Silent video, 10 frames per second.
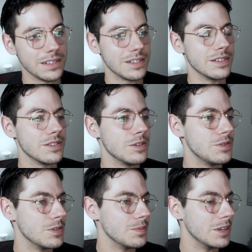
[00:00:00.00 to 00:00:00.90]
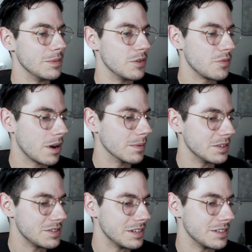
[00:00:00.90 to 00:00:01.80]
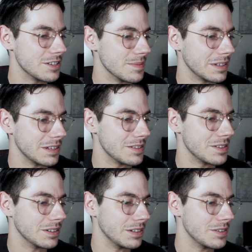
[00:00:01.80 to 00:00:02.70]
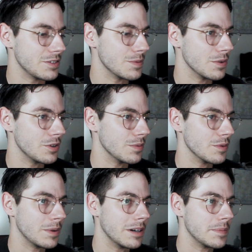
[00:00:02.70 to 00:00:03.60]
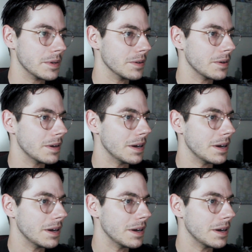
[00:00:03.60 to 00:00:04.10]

is his YouTube name. You've probably seen something he's done. He's super duper popular.